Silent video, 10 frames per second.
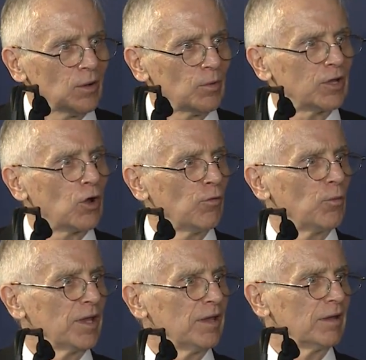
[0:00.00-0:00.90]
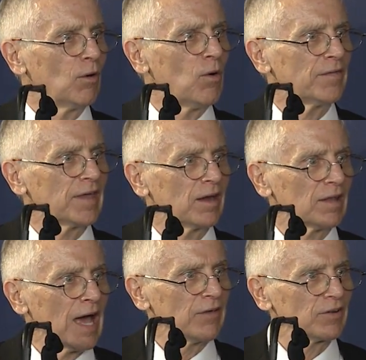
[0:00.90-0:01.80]
We go, we go on the air
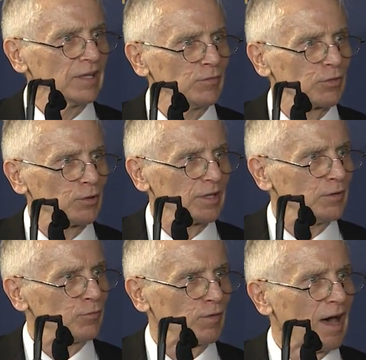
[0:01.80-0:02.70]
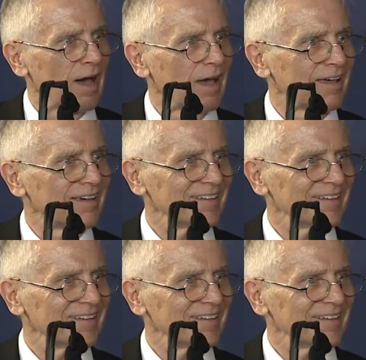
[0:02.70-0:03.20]
live at 11:30 and fly,